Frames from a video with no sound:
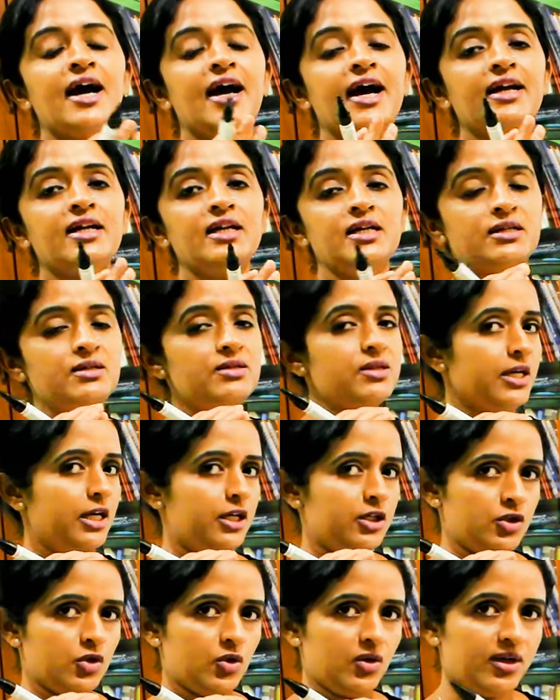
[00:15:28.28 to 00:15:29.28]
and it is
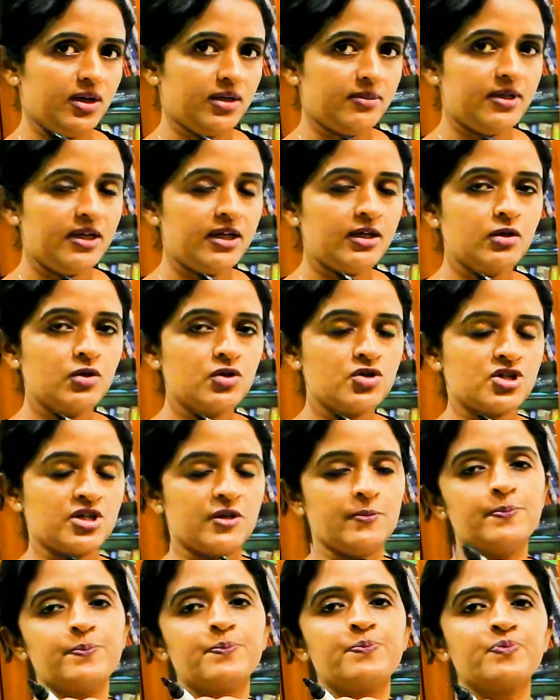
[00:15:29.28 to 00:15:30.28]
ectodermal in
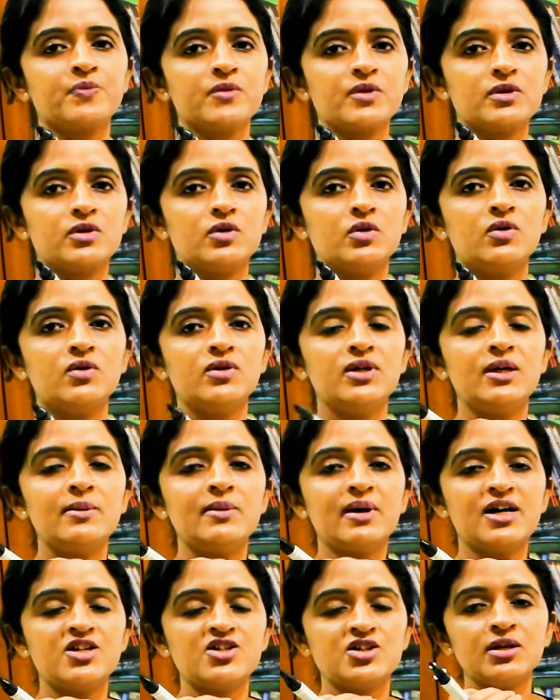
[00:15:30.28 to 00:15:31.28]
origin. So
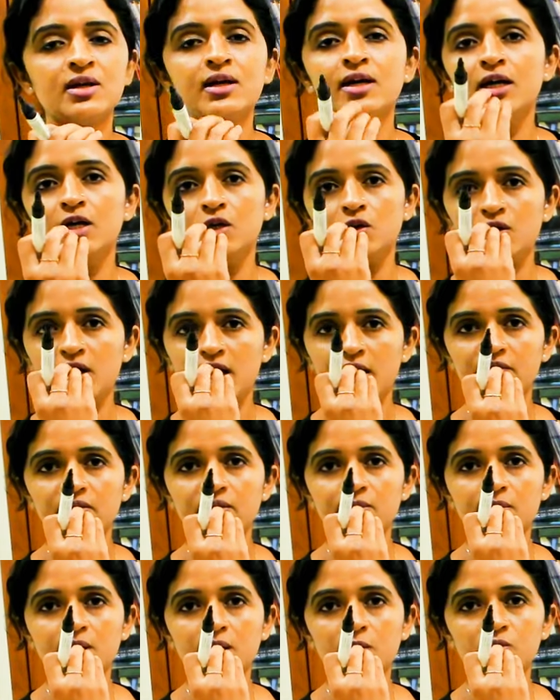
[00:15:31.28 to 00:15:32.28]
imagine you
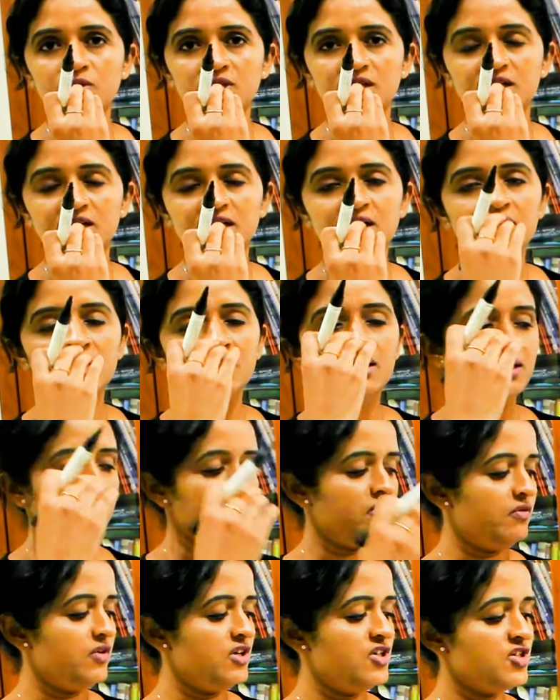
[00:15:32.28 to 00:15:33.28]
have the mouth here.
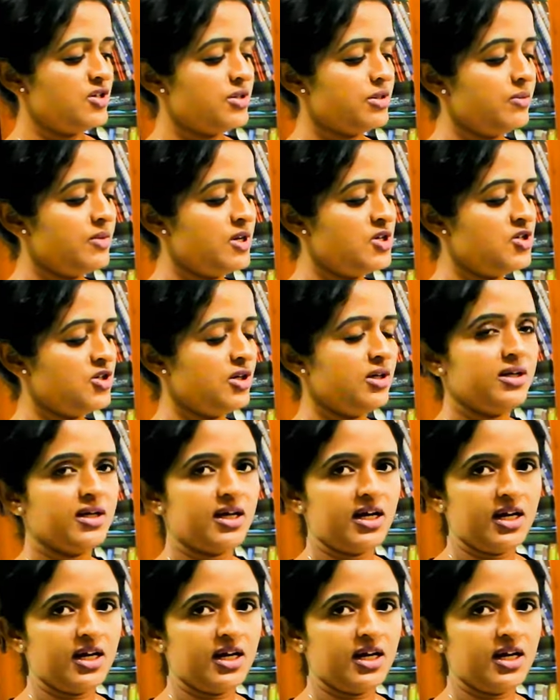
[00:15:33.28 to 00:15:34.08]
We just mentioned